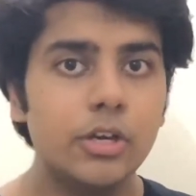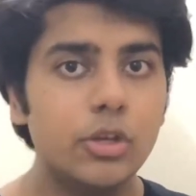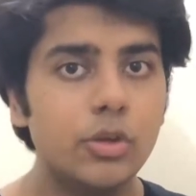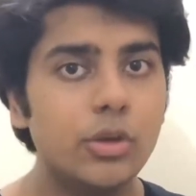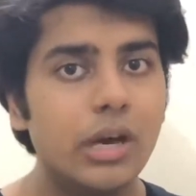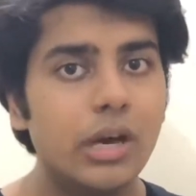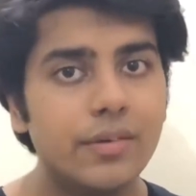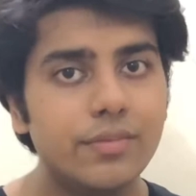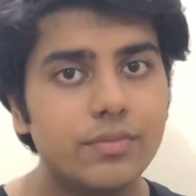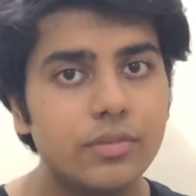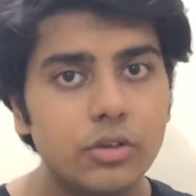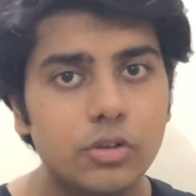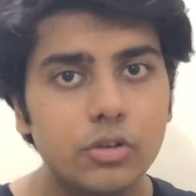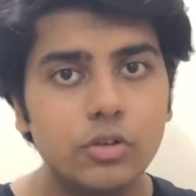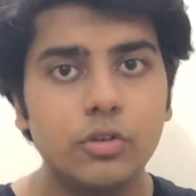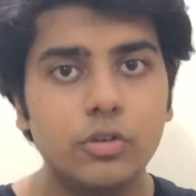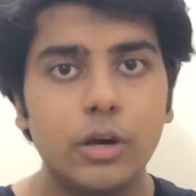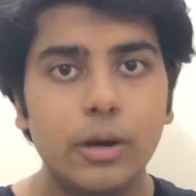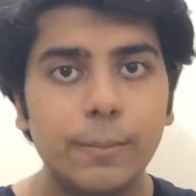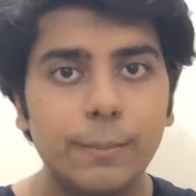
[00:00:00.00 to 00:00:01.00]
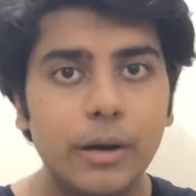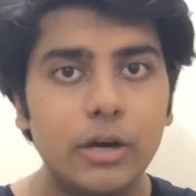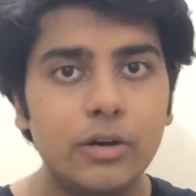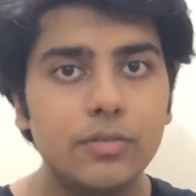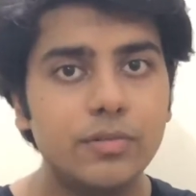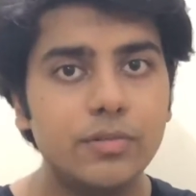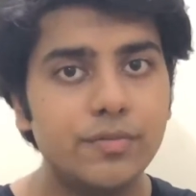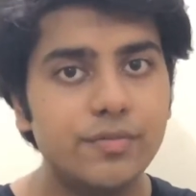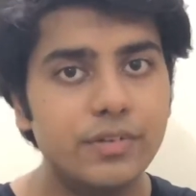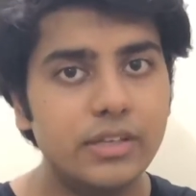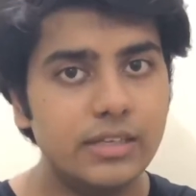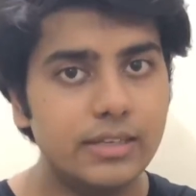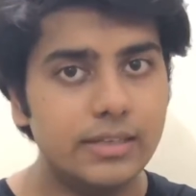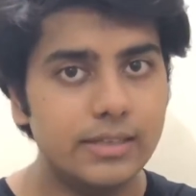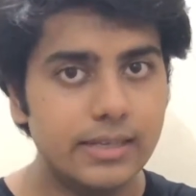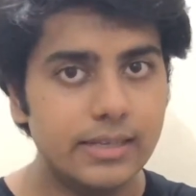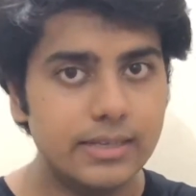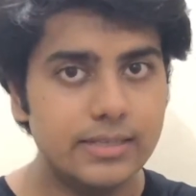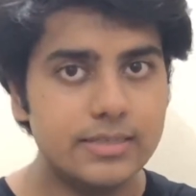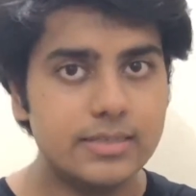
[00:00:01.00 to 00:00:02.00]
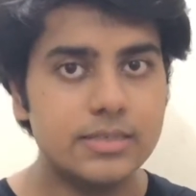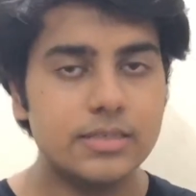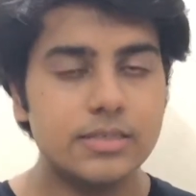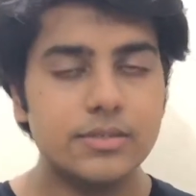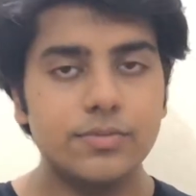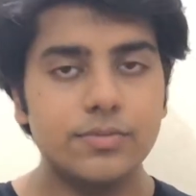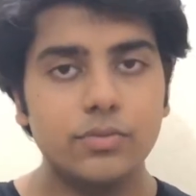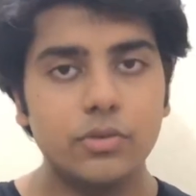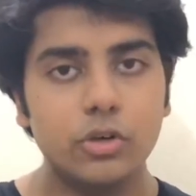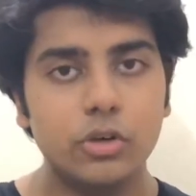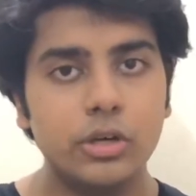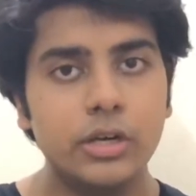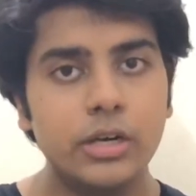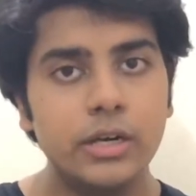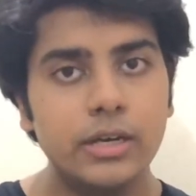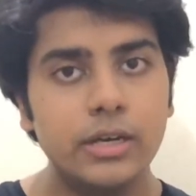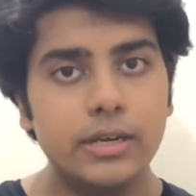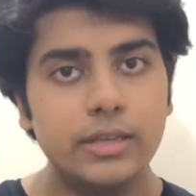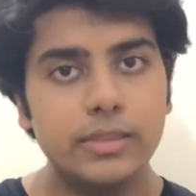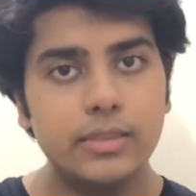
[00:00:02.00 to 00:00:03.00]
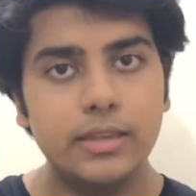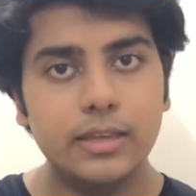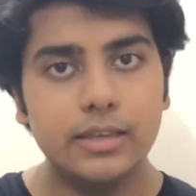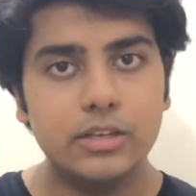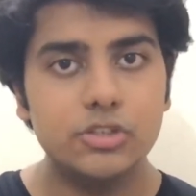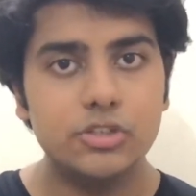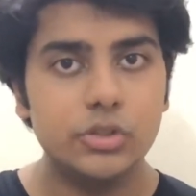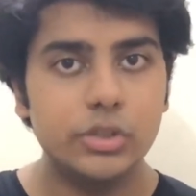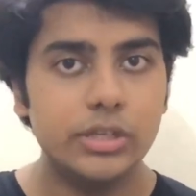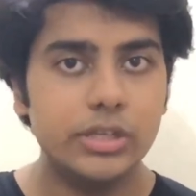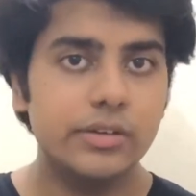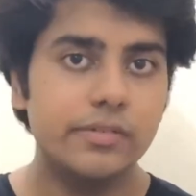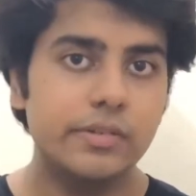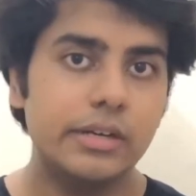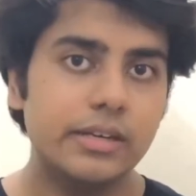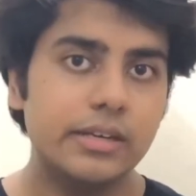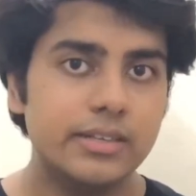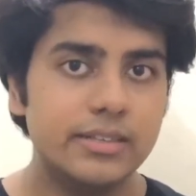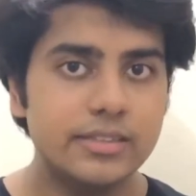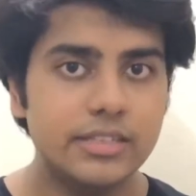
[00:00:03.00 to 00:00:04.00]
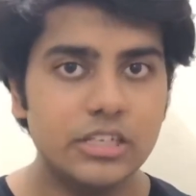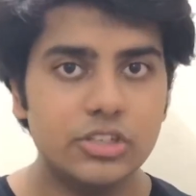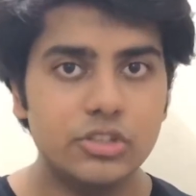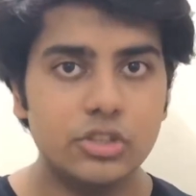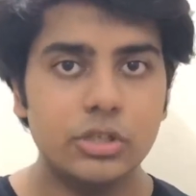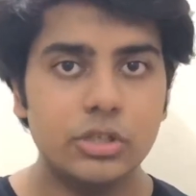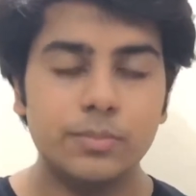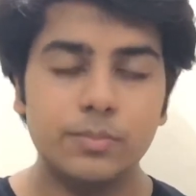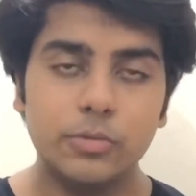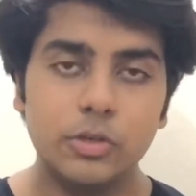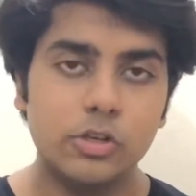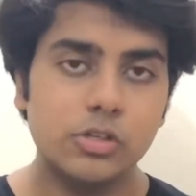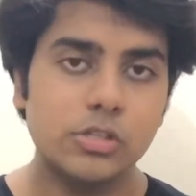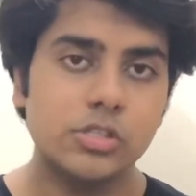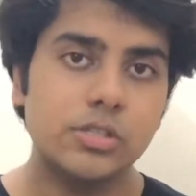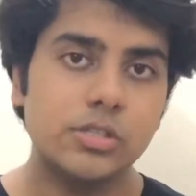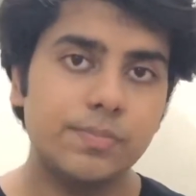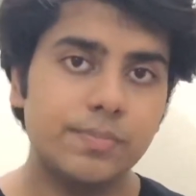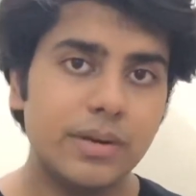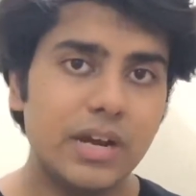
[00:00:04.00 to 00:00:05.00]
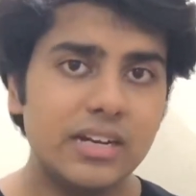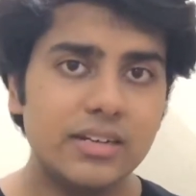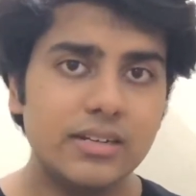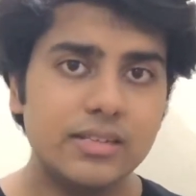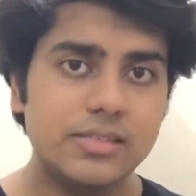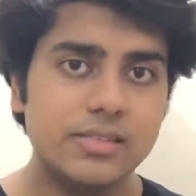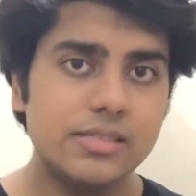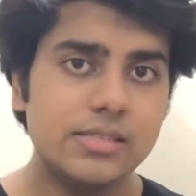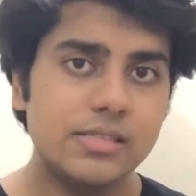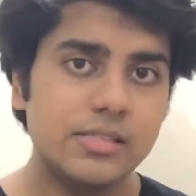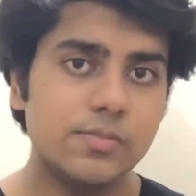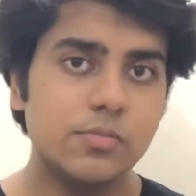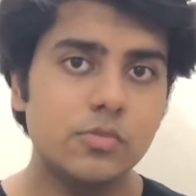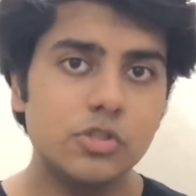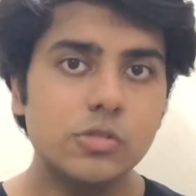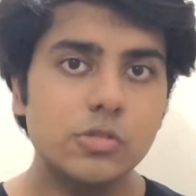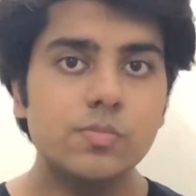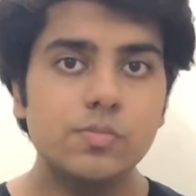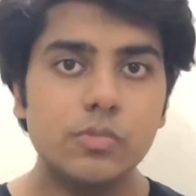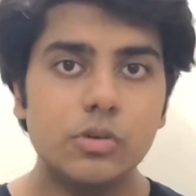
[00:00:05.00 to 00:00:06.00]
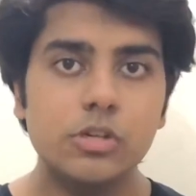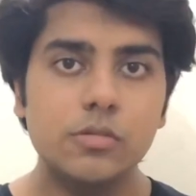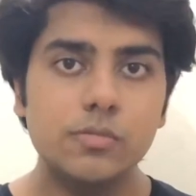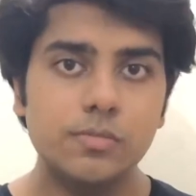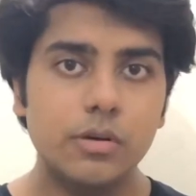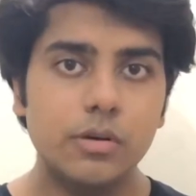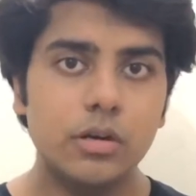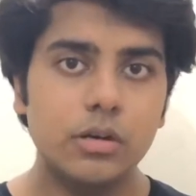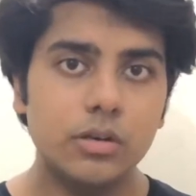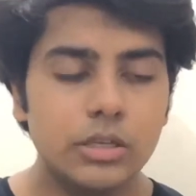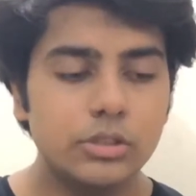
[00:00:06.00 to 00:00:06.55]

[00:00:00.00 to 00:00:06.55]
You have to do about 15 tests for the English reading and writing section, because the practice is the most important part.